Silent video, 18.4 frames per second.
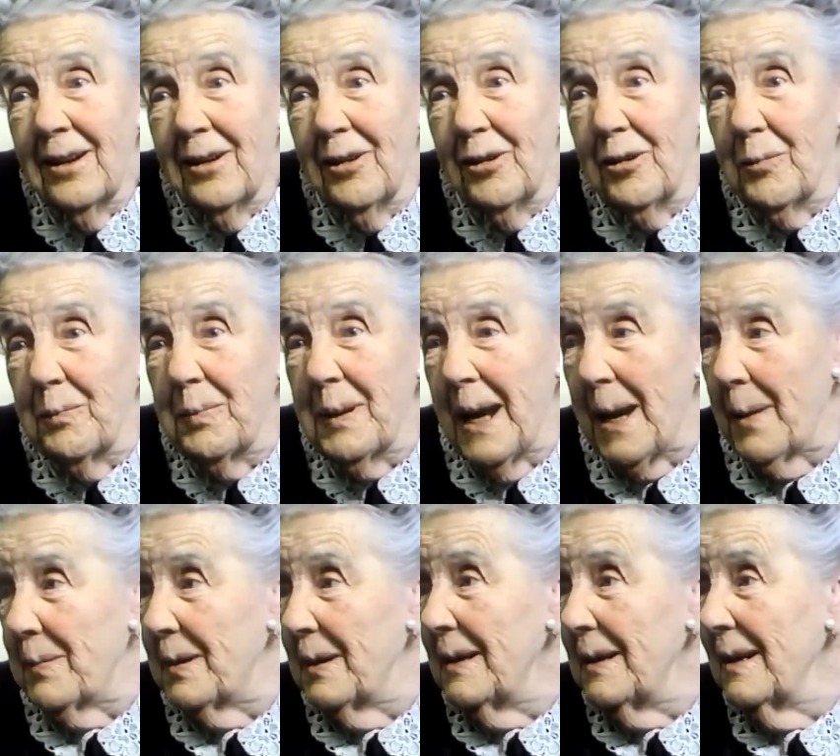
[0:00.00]
Oh,
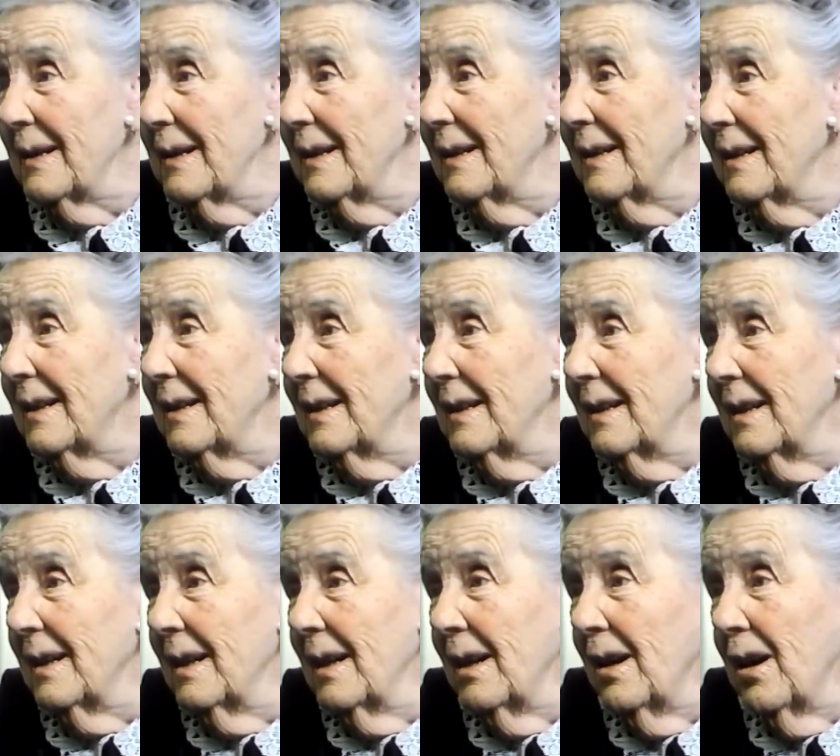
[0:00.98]
Pappy,
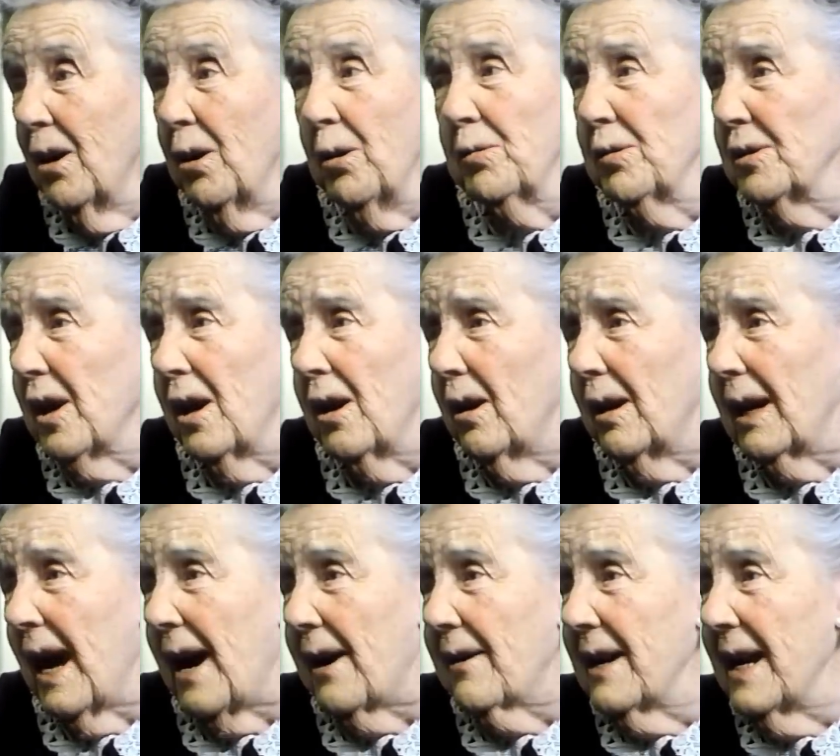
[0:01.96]
hold all
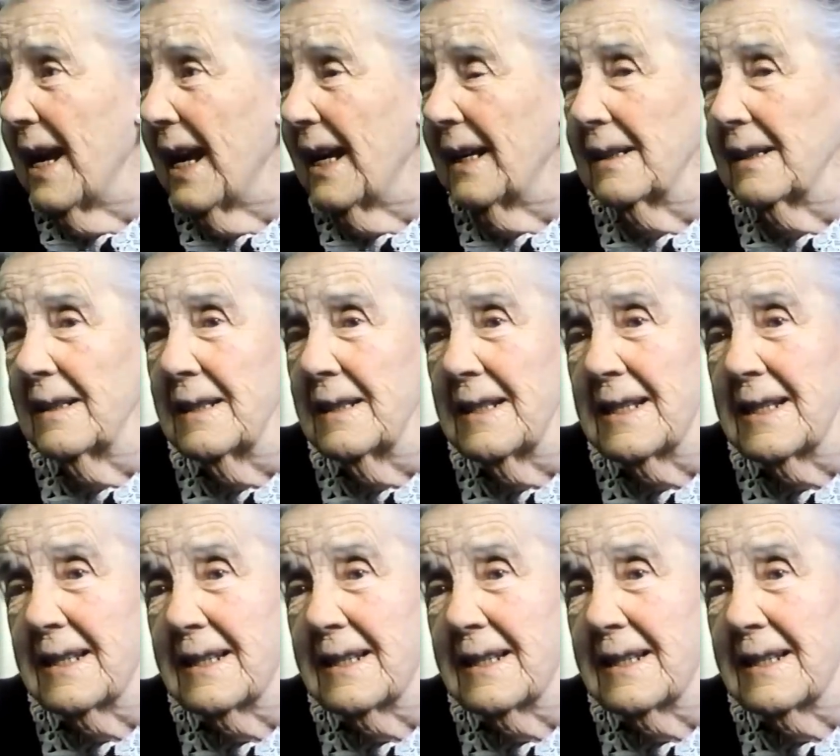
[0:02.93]
our hands.